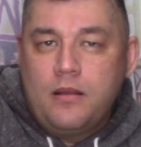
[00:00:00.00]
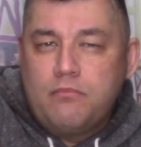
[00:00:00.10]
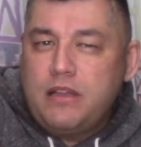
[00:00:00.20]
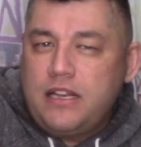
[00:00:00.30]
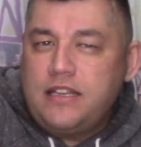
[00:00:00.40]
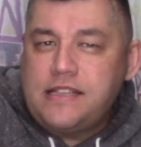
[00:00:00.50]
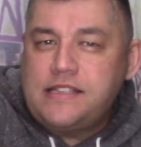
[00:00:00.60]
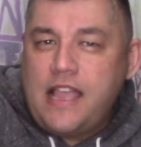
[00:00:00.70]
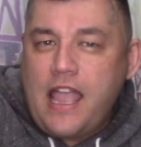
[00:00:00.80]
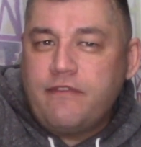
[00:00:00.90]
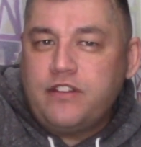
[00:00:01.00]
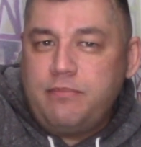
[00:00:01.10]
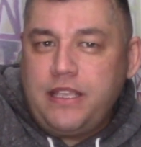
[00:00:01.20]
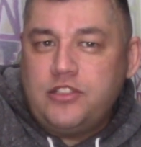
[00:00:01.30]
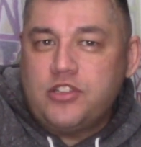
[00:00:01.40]
but it doesn't have to
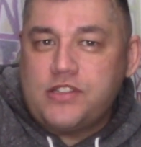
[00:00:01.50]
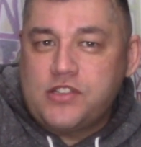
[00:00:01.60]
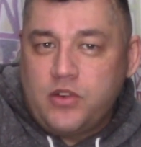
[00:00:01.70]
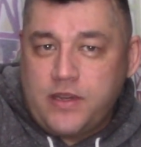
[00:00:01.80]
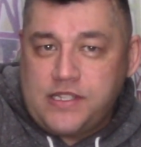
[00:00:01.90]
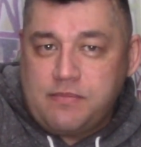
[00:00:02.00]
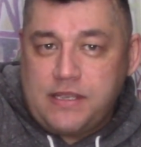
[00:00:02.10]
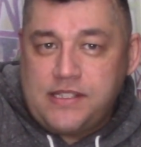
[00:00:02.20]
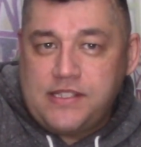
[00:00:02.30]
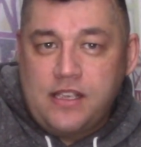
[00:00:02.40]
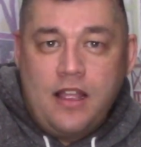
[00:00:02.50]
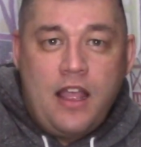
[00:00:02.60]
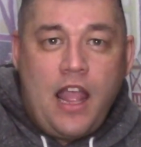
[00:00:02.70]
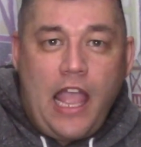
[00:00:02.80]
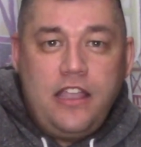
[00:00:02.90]
be just Christmas.
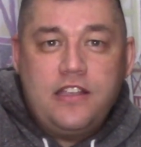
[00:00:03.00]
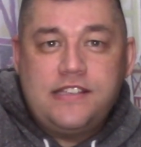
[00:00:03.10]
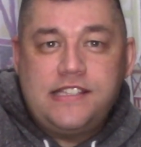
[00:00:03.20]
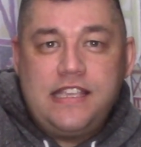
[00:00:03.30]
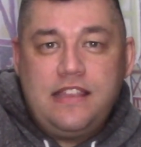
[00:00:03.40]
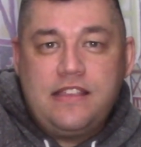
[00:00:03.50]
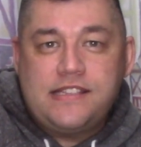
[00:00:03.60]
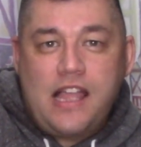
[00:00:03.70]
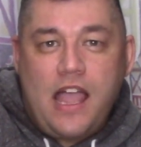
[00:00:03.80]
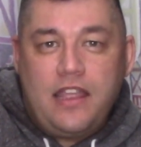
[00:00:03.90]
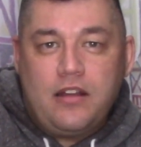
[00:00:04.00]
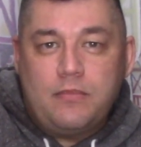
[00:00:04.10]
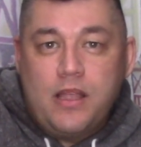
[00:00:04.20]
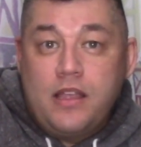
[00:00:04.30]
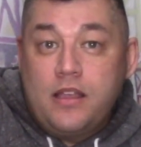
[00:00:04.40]
I could see this
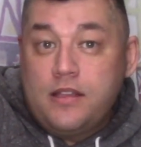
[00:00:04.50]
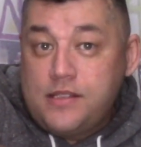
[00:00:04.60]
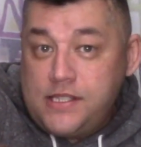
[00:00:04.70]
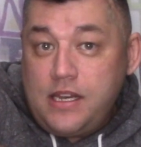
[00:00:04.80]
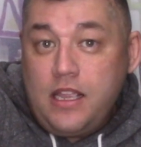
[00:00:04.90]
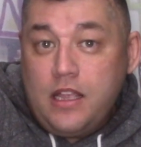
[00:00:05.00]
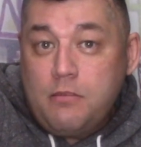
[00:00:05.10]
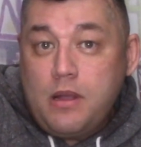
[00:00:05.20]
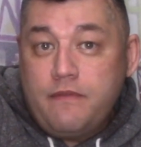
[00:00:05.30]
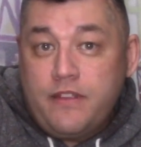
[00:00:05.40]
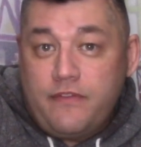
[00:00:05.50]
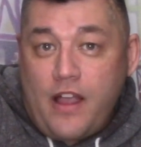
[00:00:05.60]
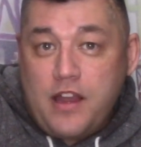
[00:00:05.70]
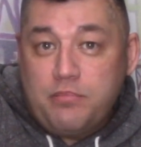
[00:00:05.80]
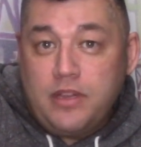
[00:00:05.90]
item sitting above the
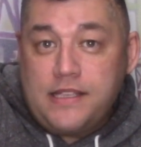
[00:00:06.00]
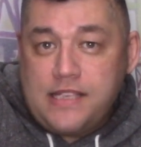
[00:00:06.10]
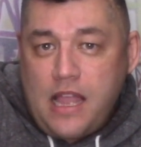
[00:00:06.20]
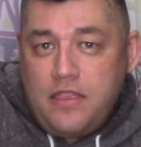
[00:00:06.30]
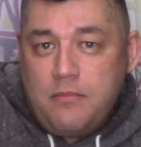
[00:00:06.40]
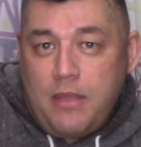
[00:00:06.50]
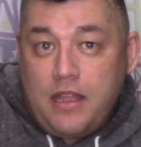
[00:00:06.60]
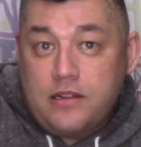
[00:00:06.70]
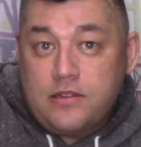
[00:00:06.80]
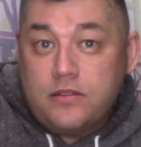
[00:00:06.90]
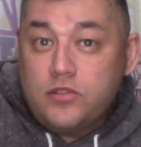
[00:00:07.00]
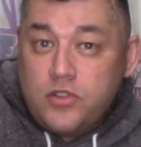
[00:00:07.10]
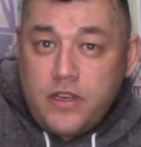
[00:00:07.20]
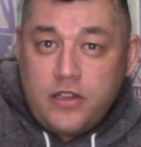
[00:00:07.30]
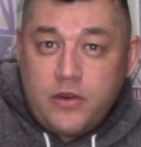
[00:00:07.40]
fireplace on the mantle
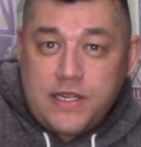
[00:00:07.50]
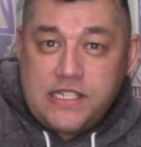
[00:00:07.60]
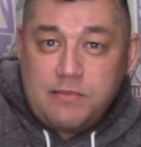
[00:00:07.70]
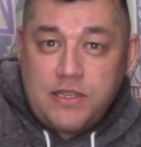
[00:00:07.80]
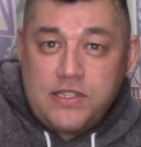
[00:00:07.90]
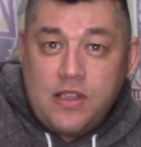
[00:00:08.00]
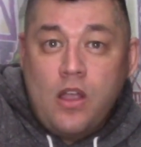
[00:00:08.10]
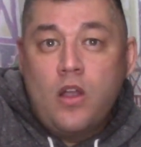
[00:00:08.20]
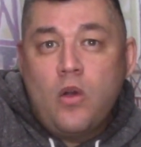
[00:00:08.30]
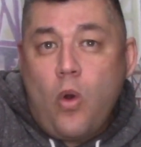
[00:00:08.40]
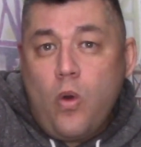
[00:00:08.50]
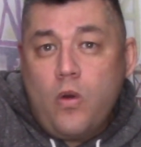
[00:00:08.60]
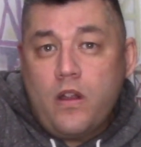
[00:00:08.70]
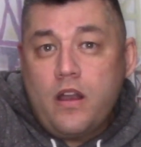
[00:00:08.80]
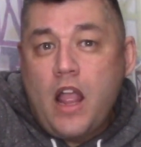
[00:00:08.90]
during Christmas,
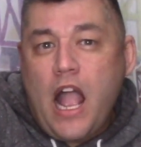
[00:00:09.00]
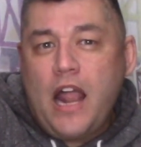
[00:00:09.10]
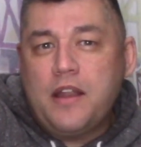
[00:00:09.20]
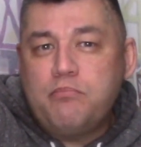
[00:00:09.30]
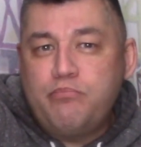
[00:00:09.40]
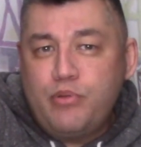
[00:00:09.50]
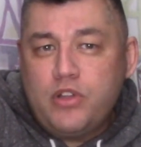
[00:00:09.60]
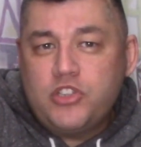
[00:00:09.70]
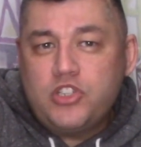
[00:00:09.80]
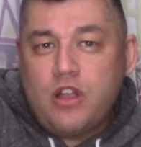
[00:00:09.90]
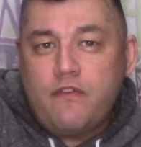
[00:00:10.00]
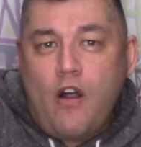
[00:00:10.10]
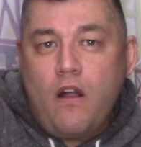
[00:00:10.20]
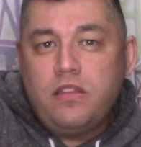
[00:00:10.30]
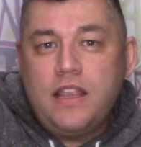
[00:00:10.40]
or on a bookshelf
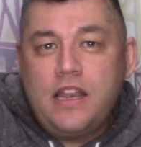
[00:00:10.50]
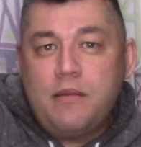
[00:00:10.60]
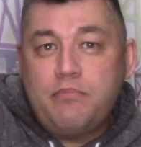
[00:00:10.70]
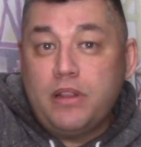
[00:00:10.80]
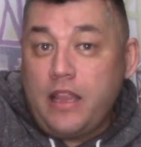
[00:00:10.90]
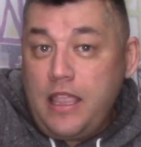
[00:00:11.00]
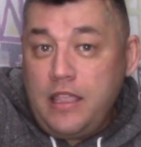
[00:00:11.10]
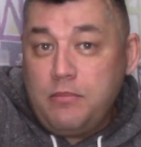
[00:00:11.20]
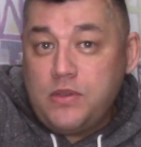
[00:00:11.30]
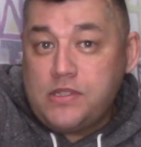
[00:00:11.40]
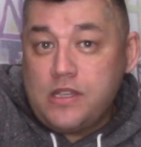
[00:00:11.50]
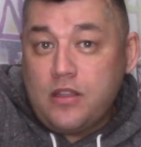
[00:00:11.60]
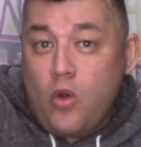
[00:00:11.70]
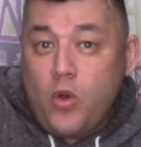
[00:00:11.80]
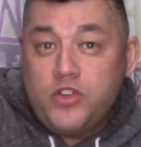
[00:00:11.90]
all lit up playing
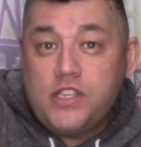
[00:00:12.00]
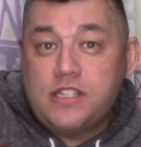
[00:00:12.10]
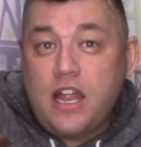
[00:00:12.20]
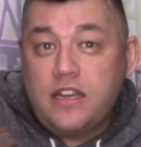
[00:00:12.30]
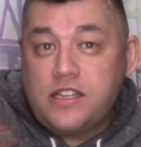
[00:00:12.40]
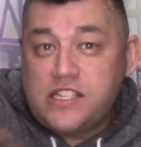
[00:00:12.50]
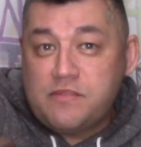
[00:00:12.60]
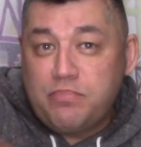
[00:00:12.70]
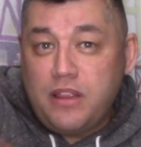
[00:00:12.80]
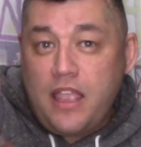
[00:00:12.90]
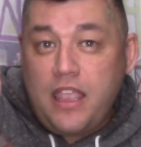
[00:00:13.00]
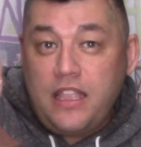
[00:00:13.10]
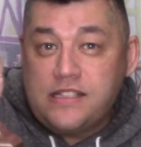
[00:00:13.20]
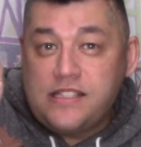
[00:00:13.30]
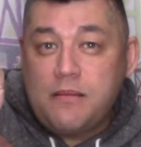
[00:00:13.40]
music, or just on display
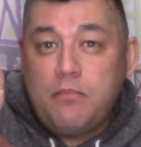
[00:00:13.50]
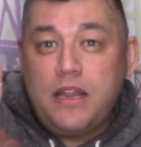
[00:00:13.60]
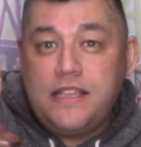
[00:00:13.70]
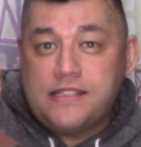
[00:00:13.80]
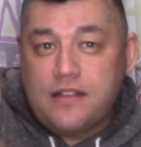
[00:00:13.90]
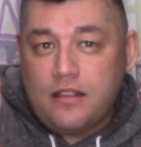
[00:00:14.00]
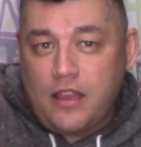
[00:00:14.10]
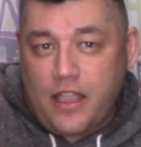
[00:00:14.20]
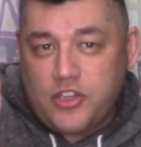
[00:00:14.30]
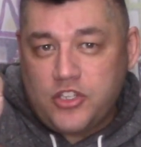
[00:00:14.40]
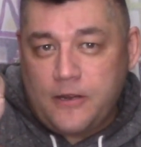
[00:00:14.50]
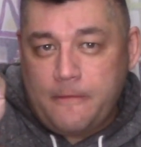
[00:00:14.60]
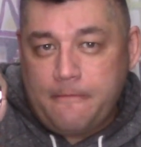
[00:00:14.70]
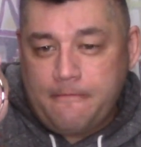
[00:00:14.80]
in somebody's collection.